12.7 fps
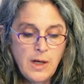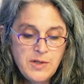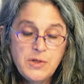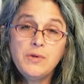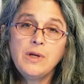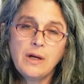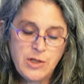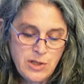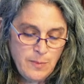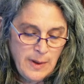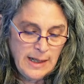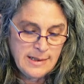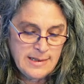on two young
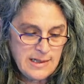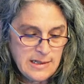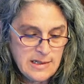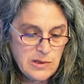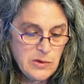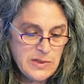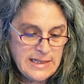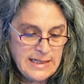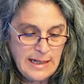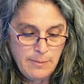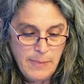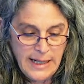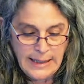chimpanzees, Lucy
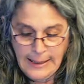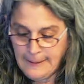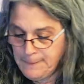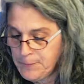and Becky.